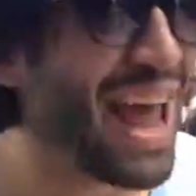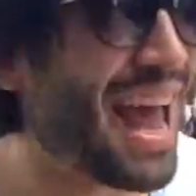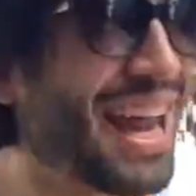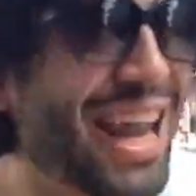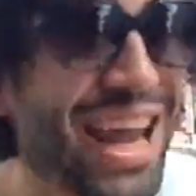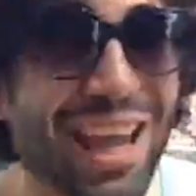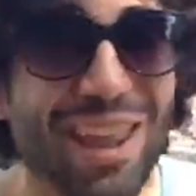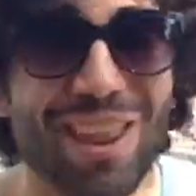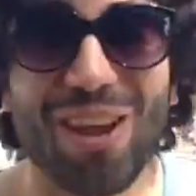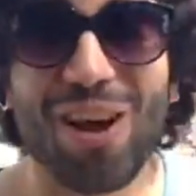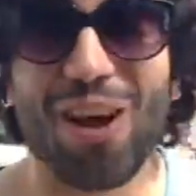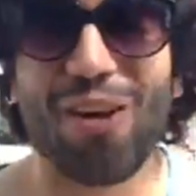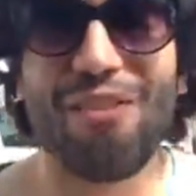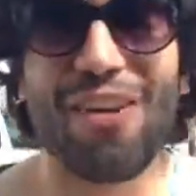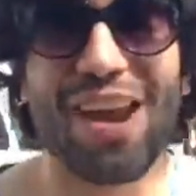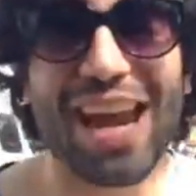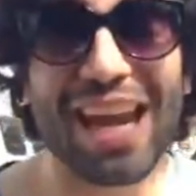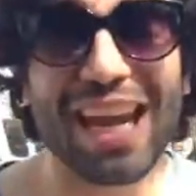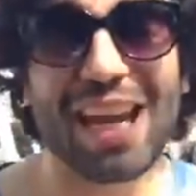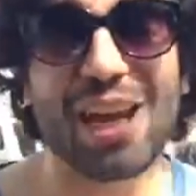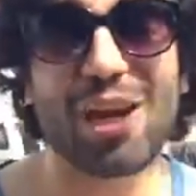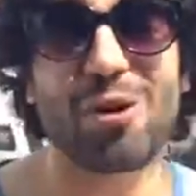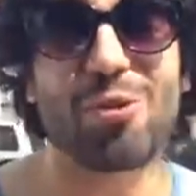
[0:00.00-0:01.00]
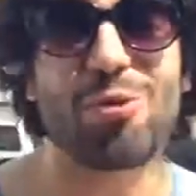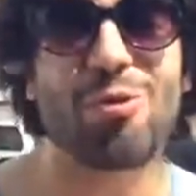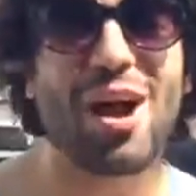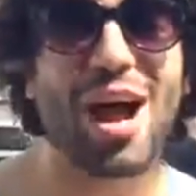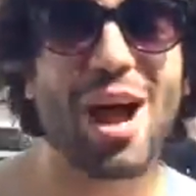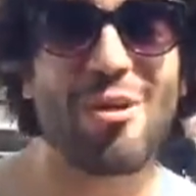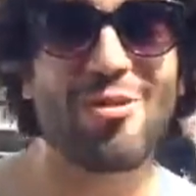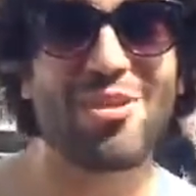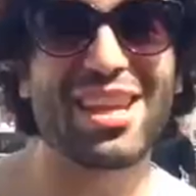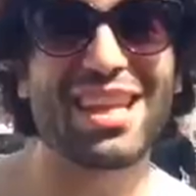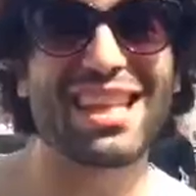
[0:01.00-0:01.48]
And I love hanging
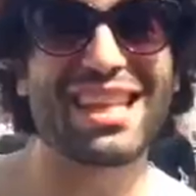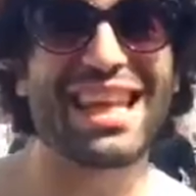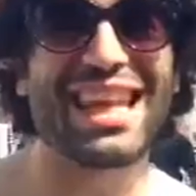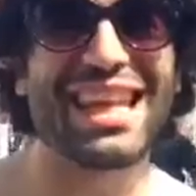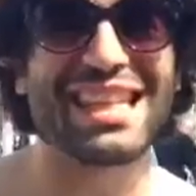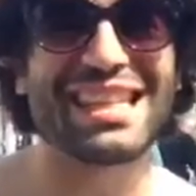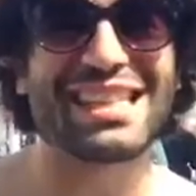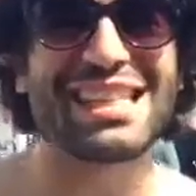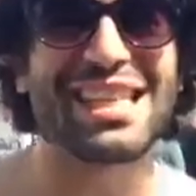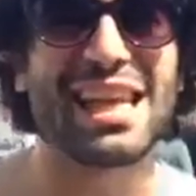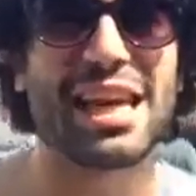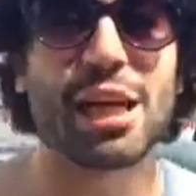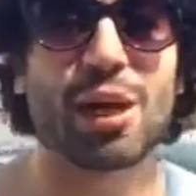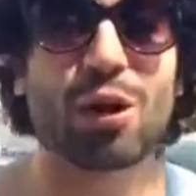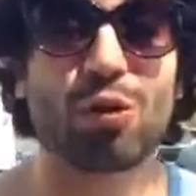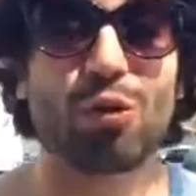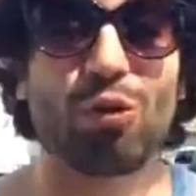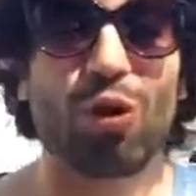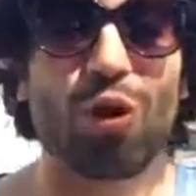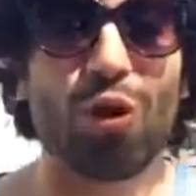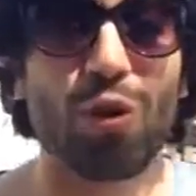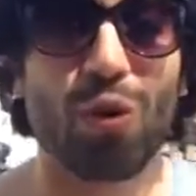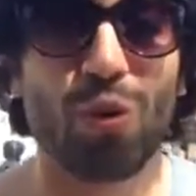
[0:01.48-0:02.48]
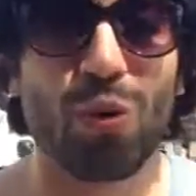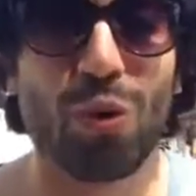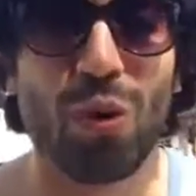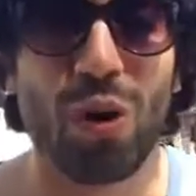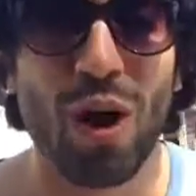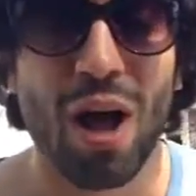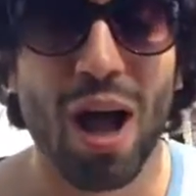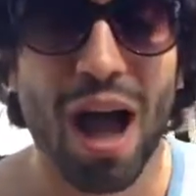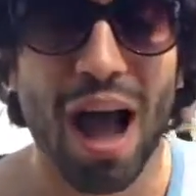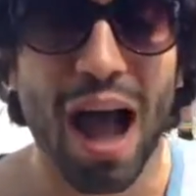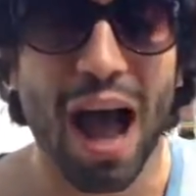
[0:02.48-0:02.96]
around the DC crew.
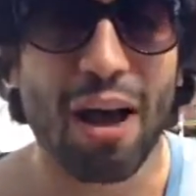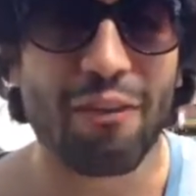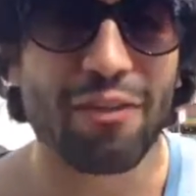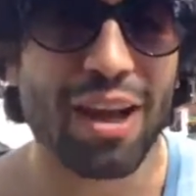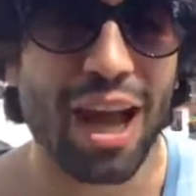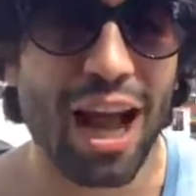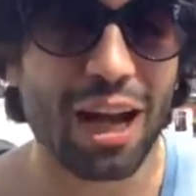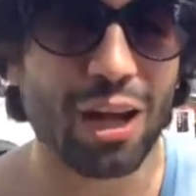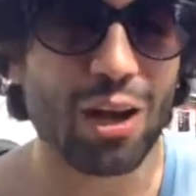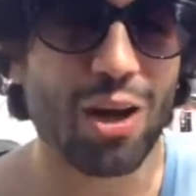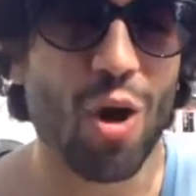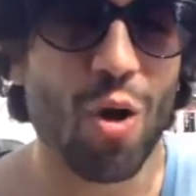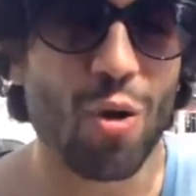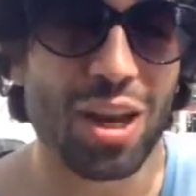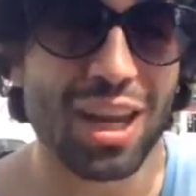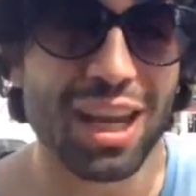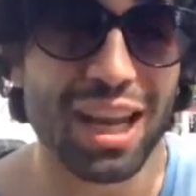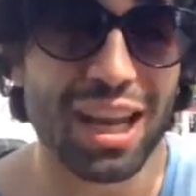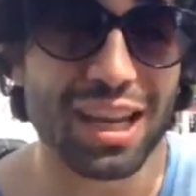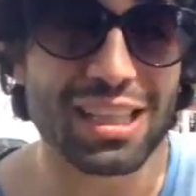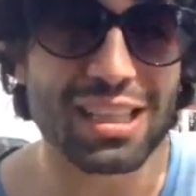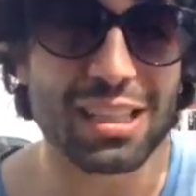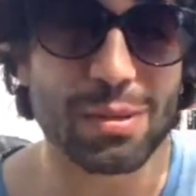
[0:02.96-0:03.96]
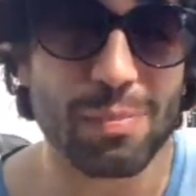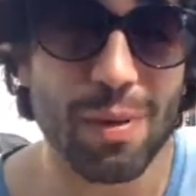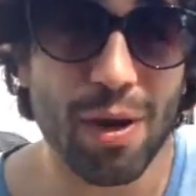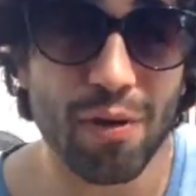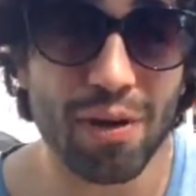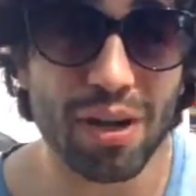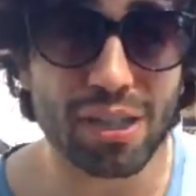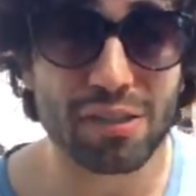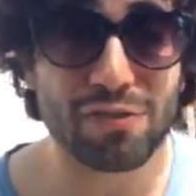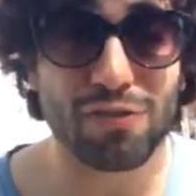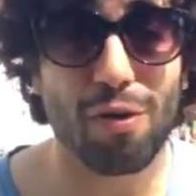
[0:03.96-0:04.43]
I've got coding
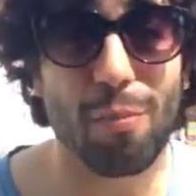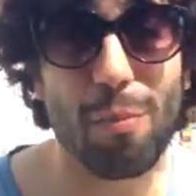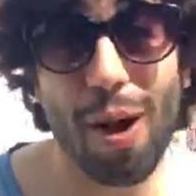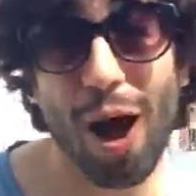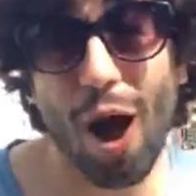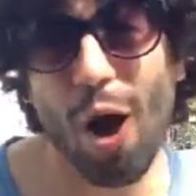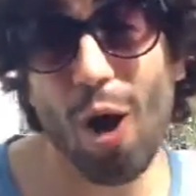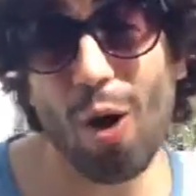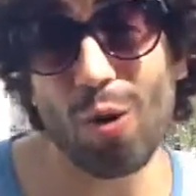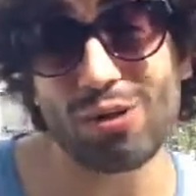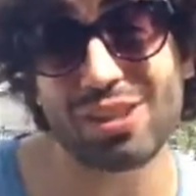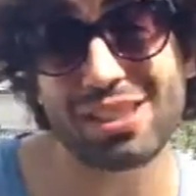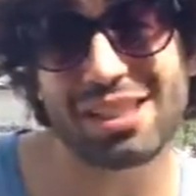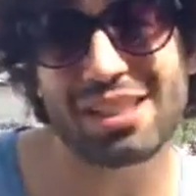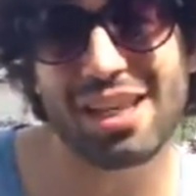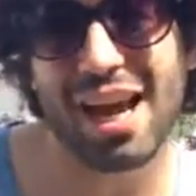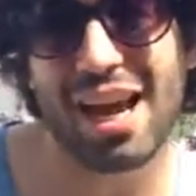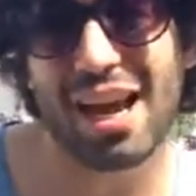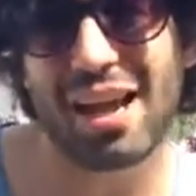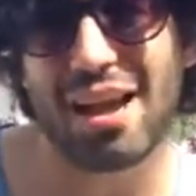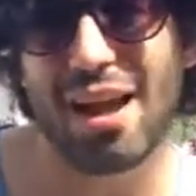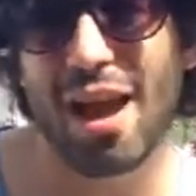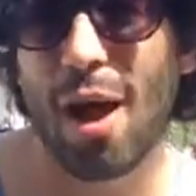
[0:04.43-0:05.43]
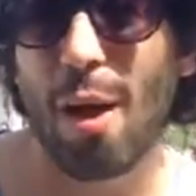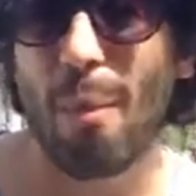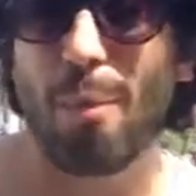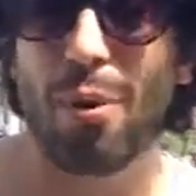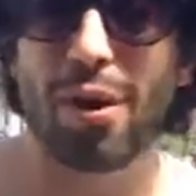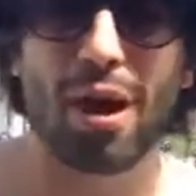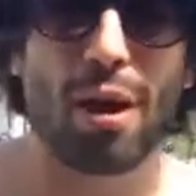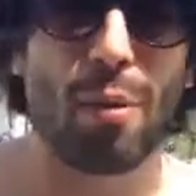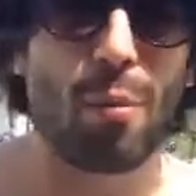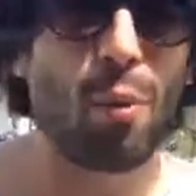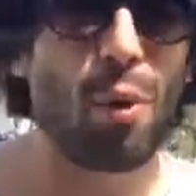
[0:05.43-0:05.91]
experience from my own site,
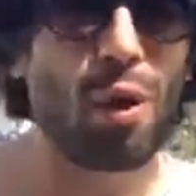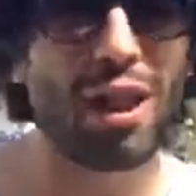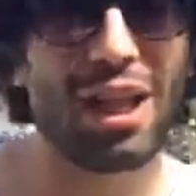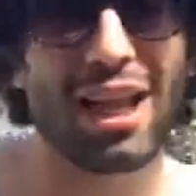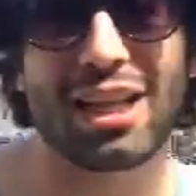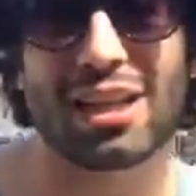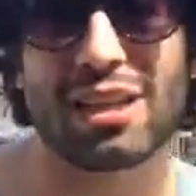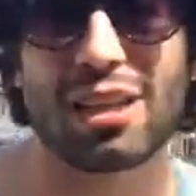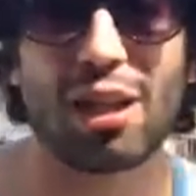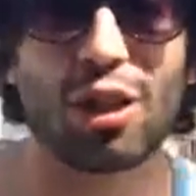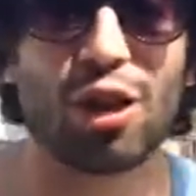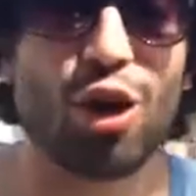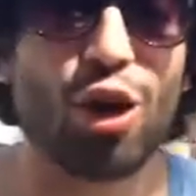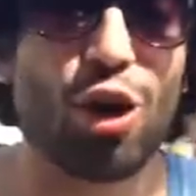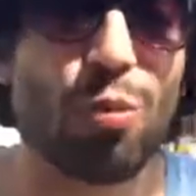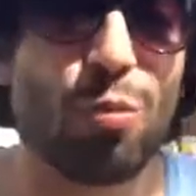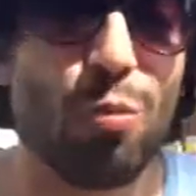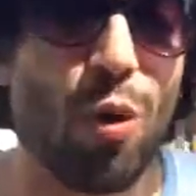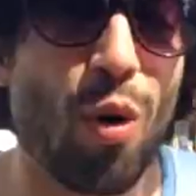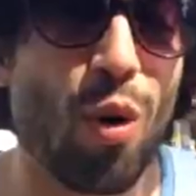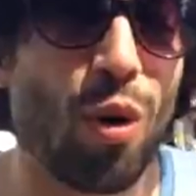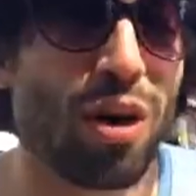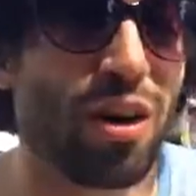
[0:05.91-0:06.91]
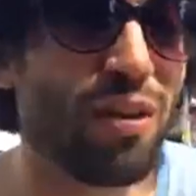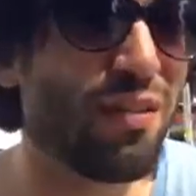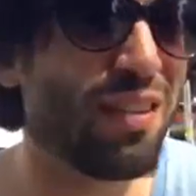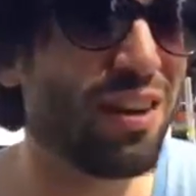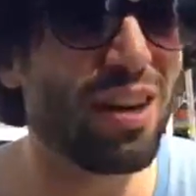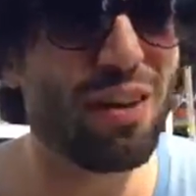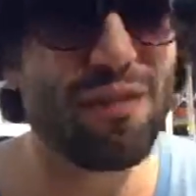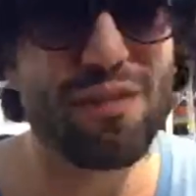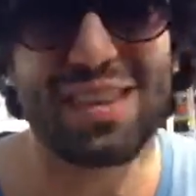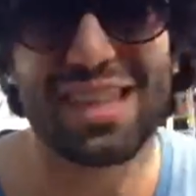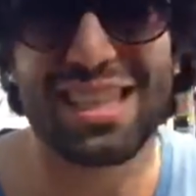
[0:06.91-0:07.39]
but I'm willing to learn more
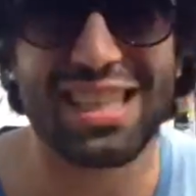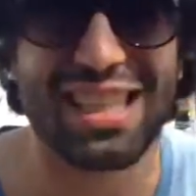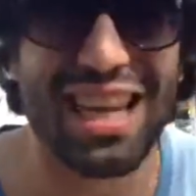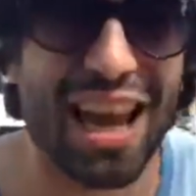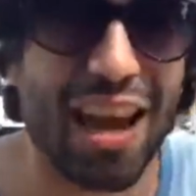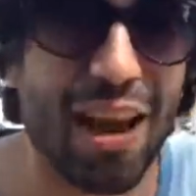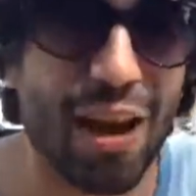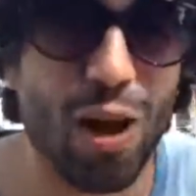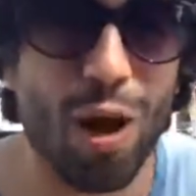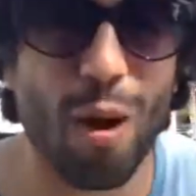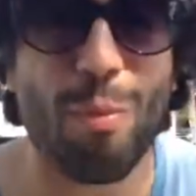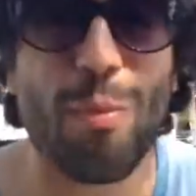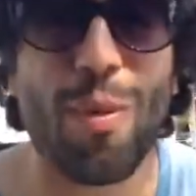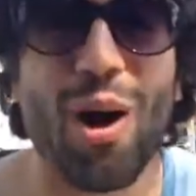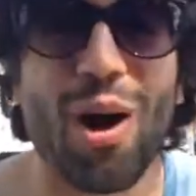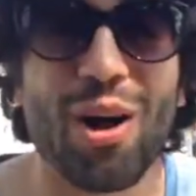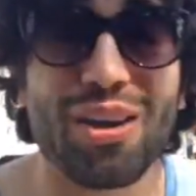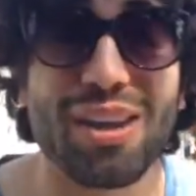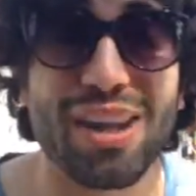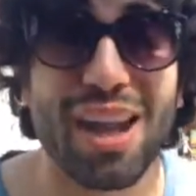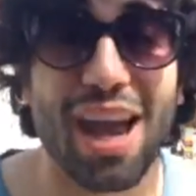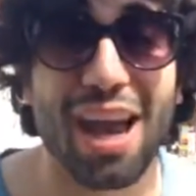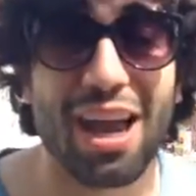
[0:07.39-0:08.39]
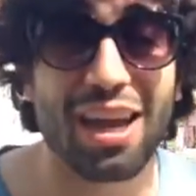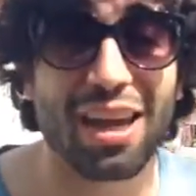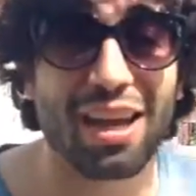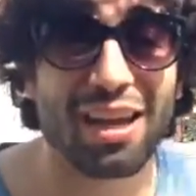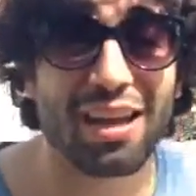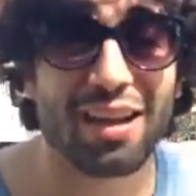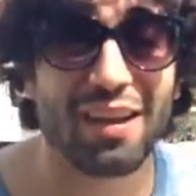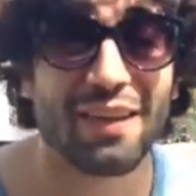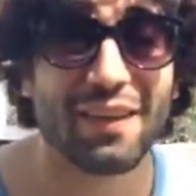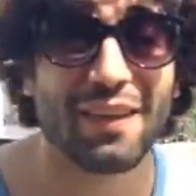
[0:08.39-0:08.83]
even if it's staying up all night.